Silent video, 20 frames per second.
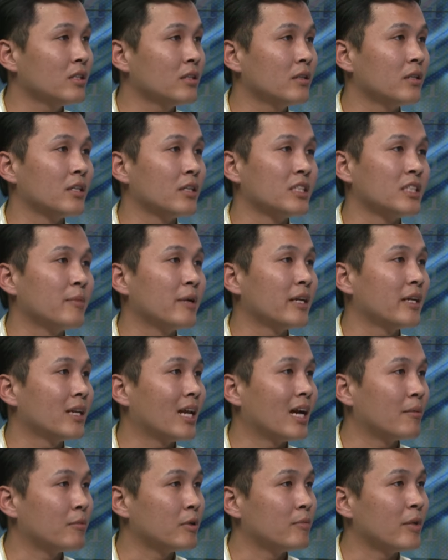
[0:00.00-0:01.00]
Tibet
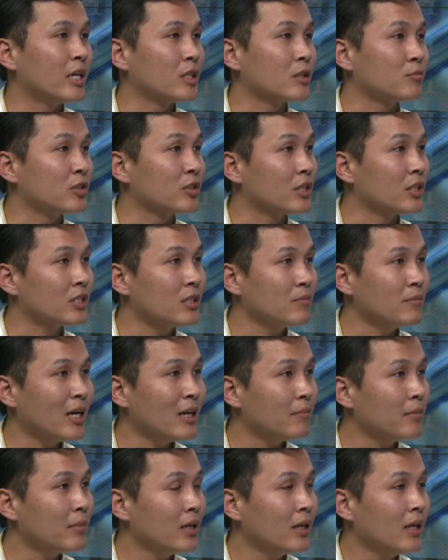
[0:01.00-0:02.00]
Library Management System
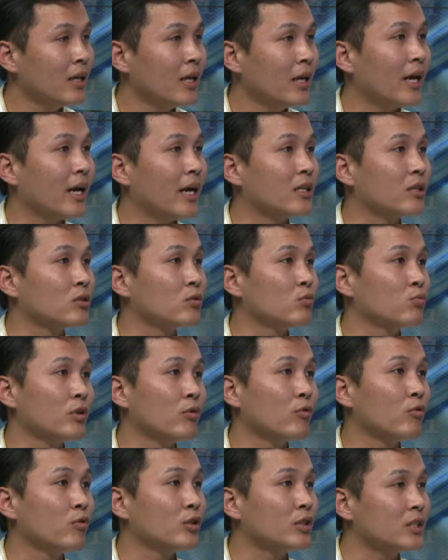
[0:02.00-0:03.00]
app, and
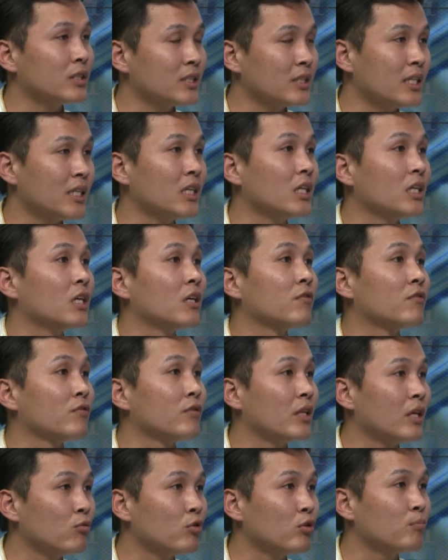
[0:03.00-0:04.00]
we will see if
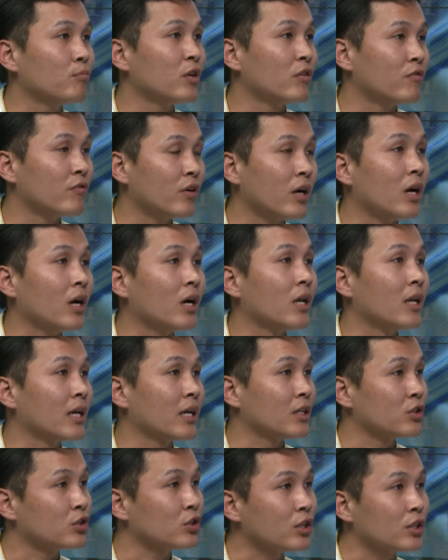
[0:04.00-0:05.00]
they would prefer
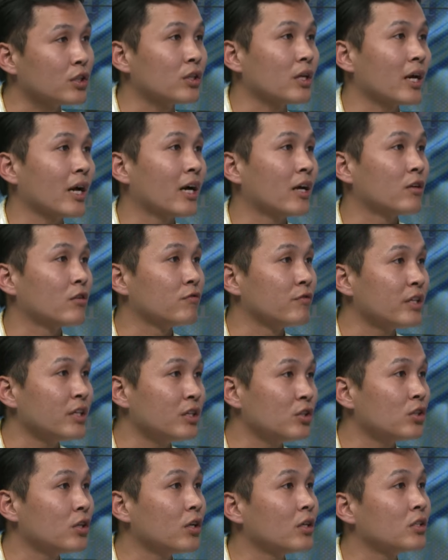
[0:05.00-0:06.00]
like certain kind of
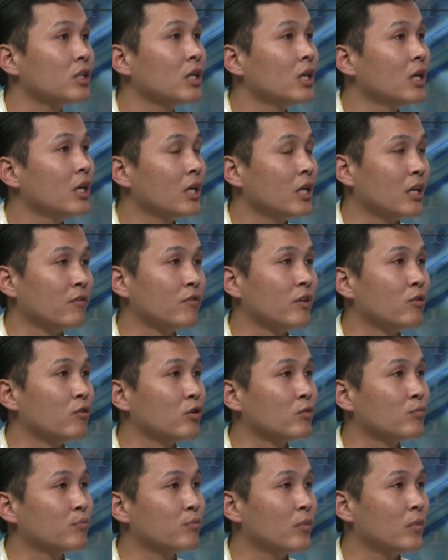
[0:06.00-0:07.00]
features.
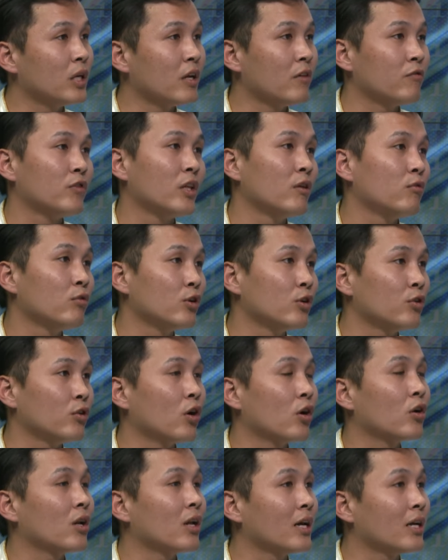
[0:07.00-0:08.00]
If they would
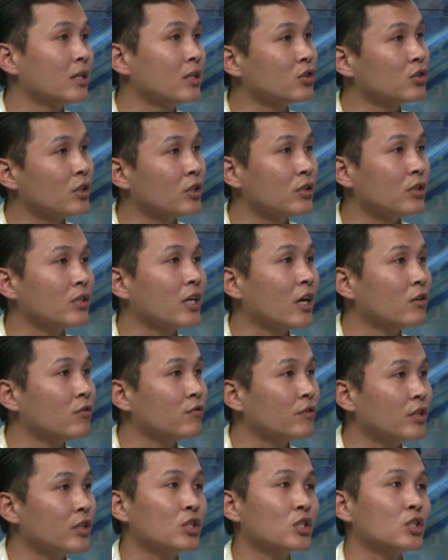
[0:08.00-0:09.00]
not like certain kind of
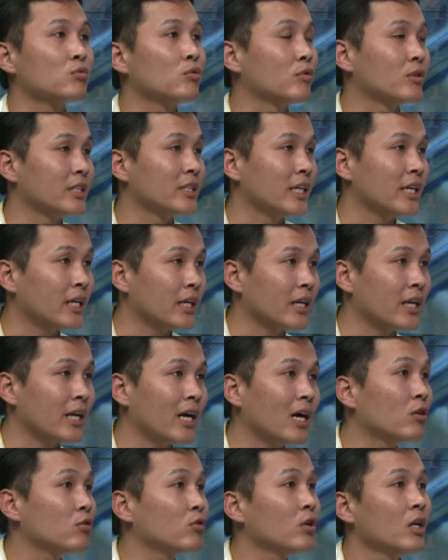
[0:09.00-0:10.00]
features, we will take it
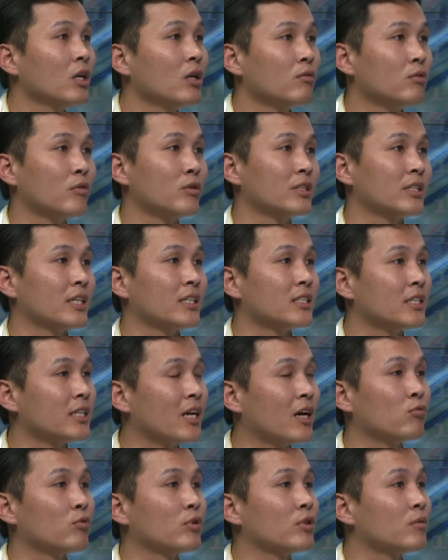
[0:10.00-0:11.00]
out. We will test it
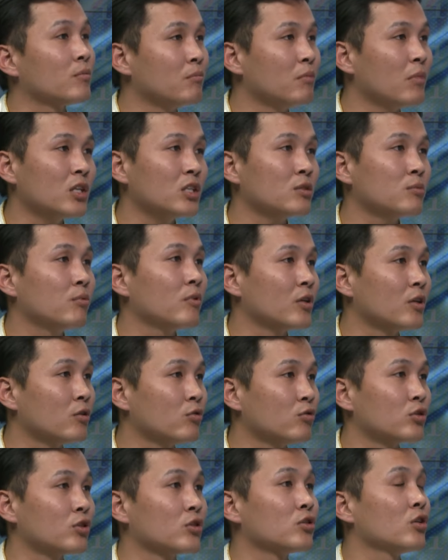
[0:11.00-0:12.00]
out with multiple
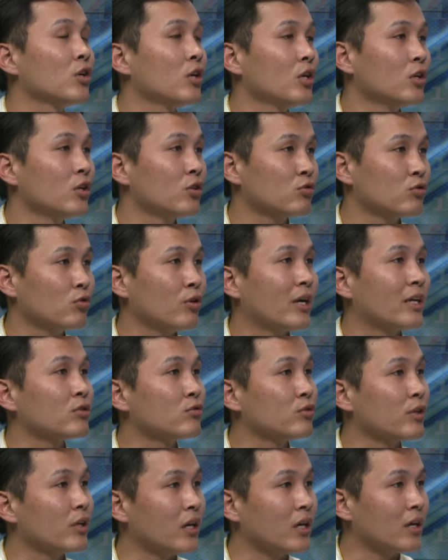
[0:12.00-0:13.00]
users so as
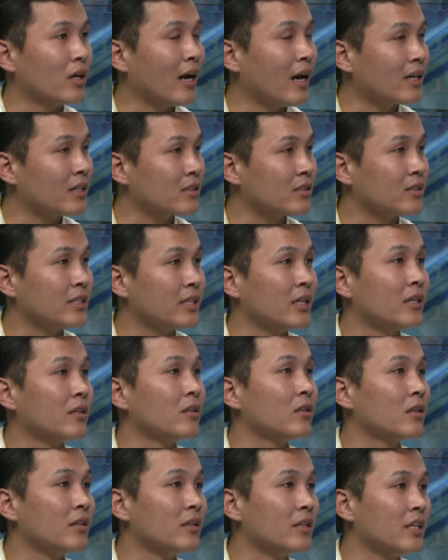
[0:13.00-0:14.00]
to
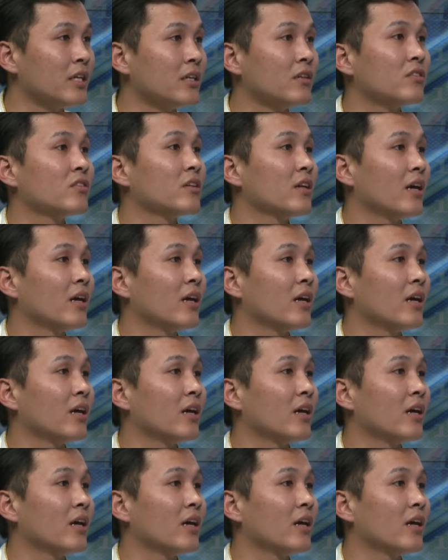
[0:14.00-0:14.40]
ascertain the needs